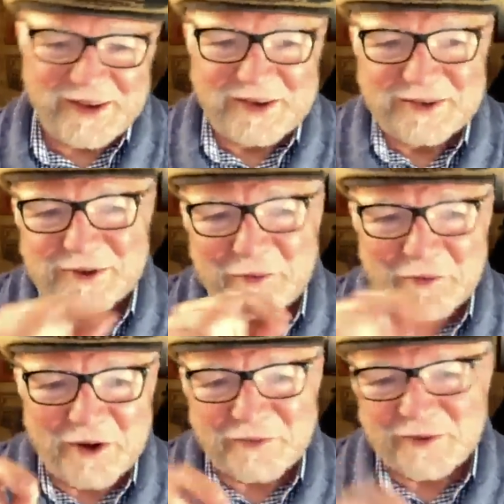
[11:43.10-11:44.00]
Here's a
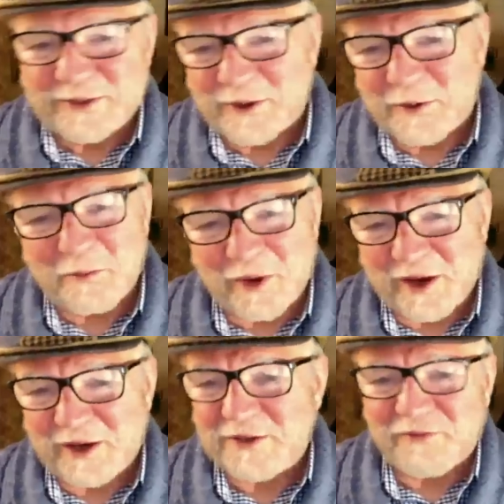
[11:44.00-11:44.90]
reference on
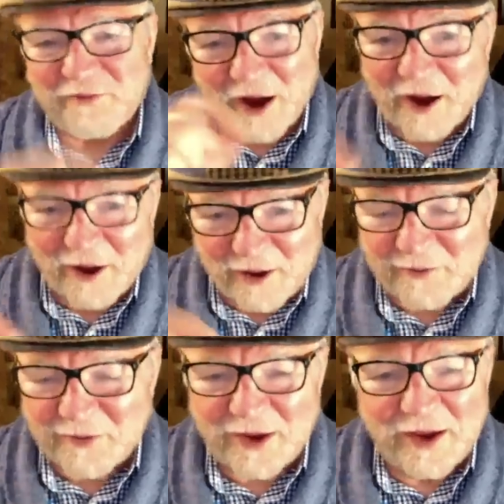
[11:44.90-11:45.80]
page
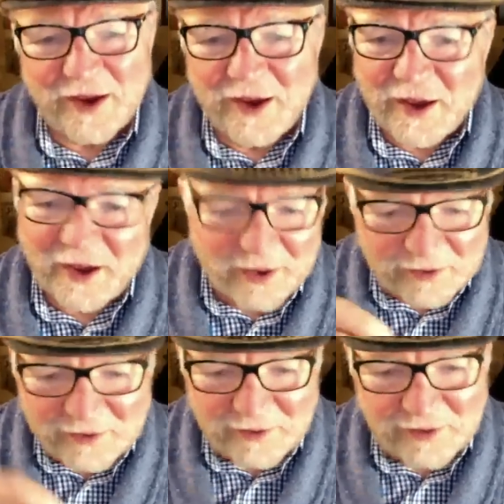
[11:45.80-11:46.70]
five,
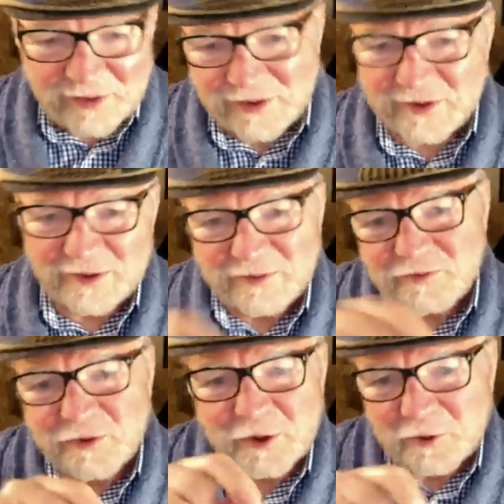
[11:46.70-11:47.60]
and this is
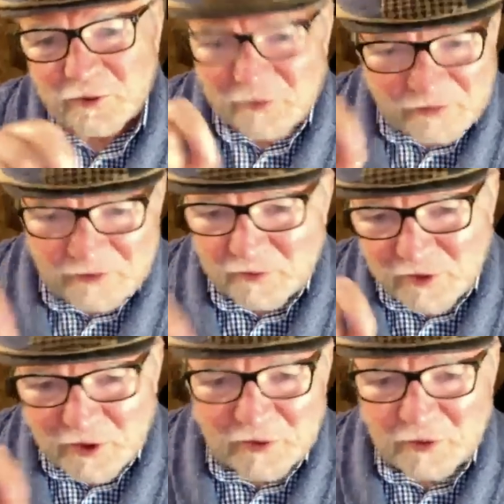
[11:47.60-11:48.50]
figure
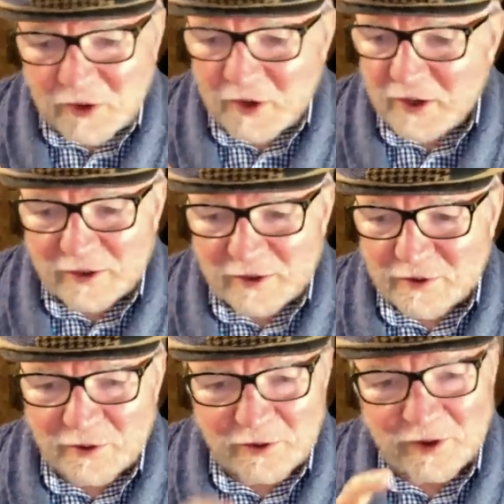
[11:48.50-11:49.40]
53. And
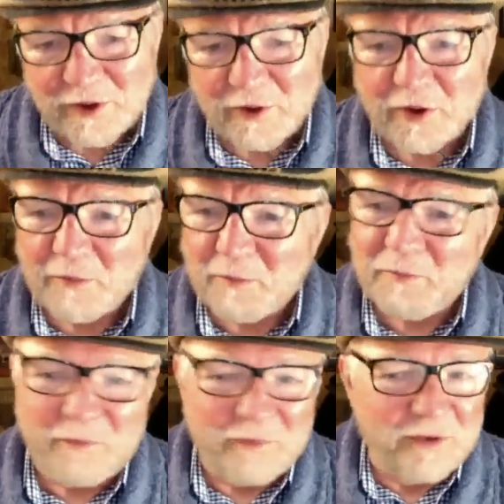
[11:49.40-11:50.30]
so you go to,
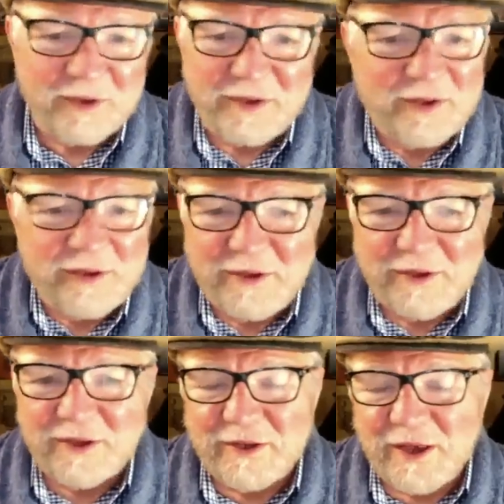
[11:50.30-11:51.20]

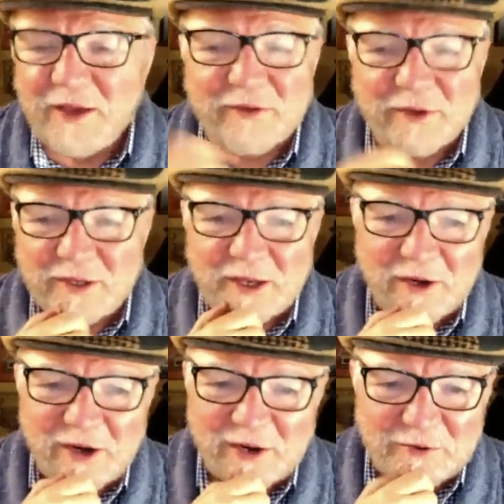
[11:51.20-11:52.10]
you have to
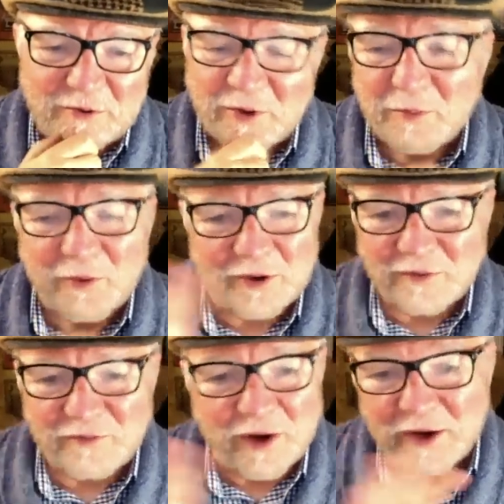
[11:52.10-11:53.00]
dig out through the book
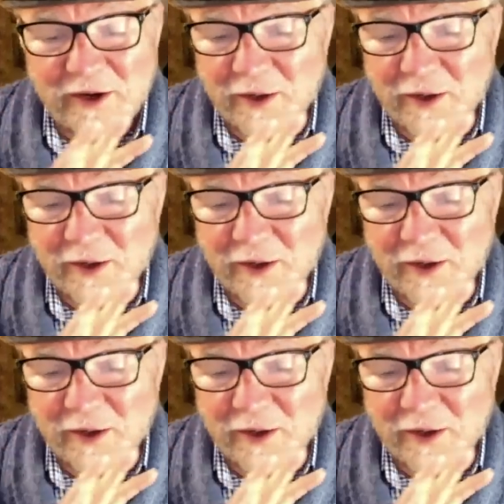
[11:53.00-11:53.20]
to find it.